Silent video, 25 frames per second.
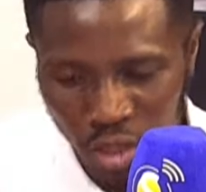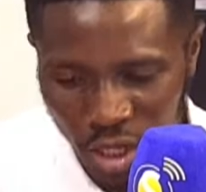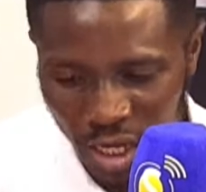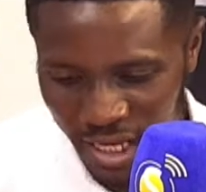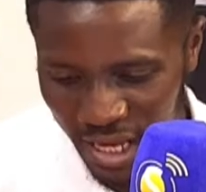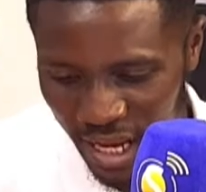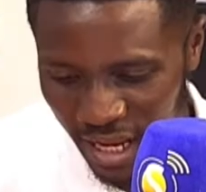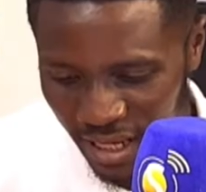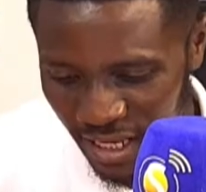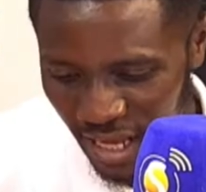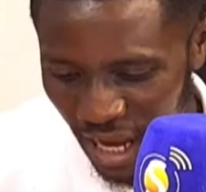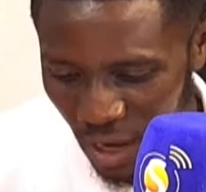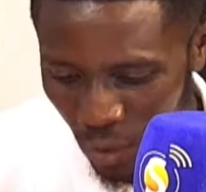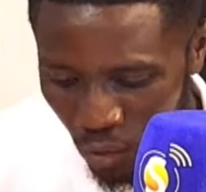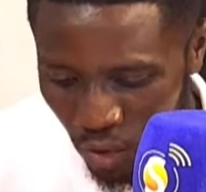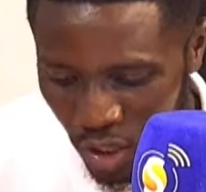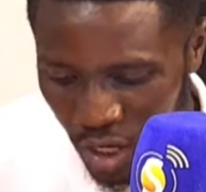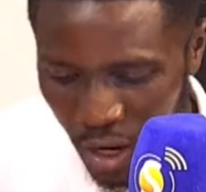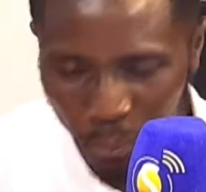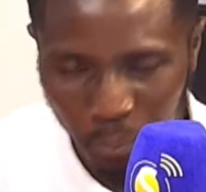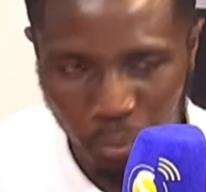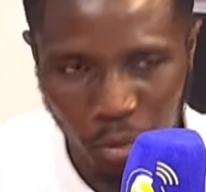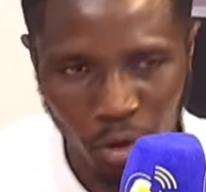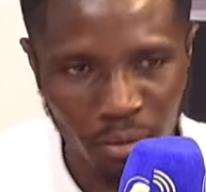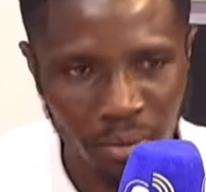ye hu your
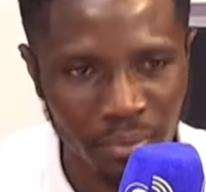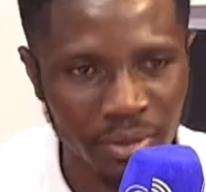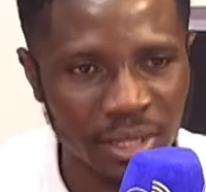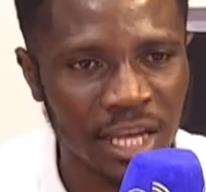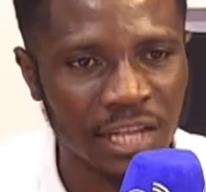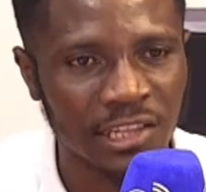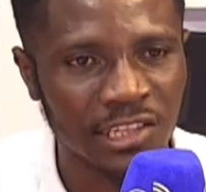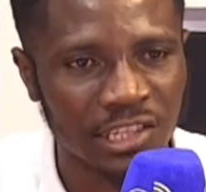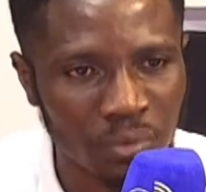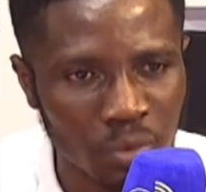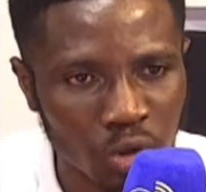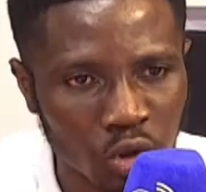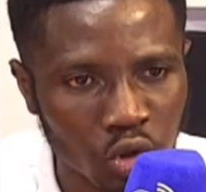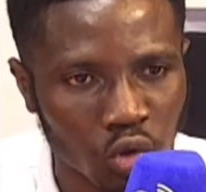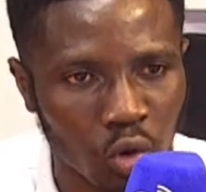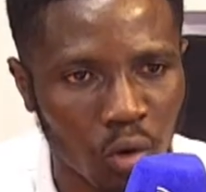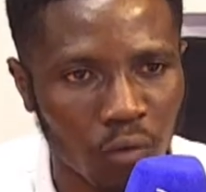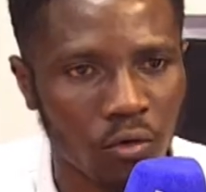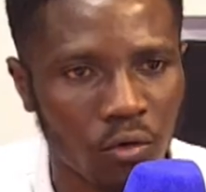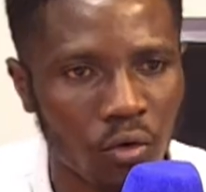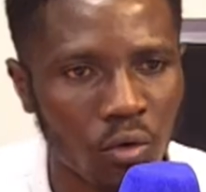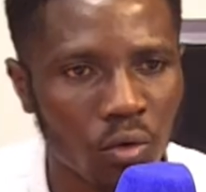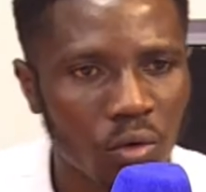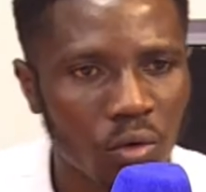problem ni ye ntimi solve